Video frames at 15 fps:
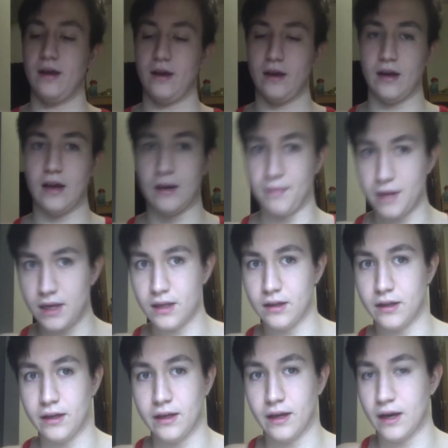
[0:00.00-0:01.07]
And
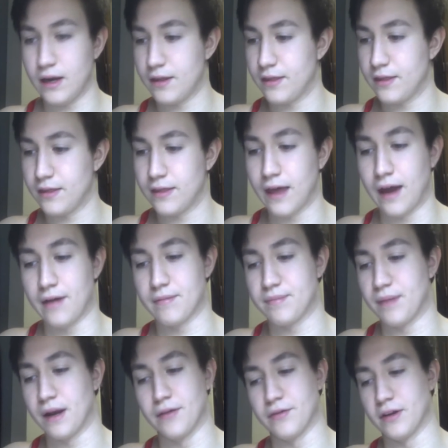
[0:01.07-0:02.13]
immediately that
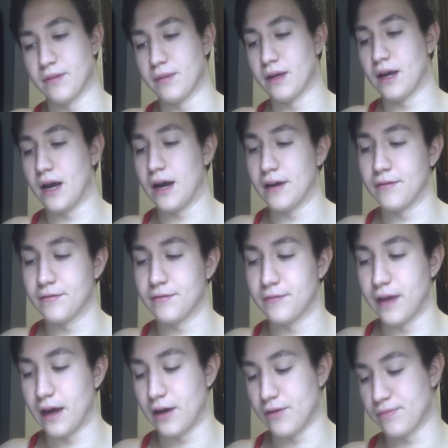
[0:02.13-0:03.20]
benefited me. I've
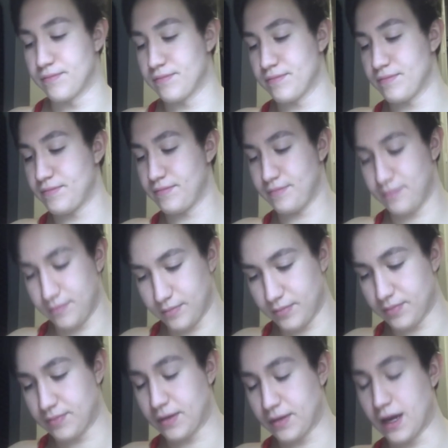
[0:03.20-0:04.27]
now
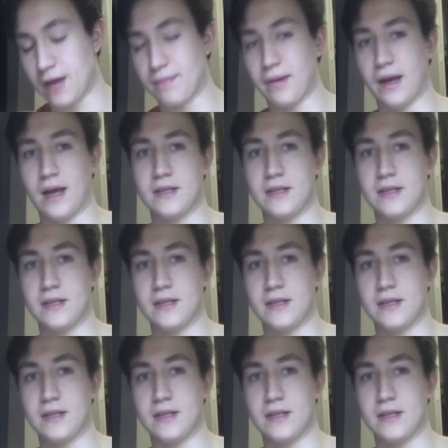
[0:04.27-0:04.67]
gotten past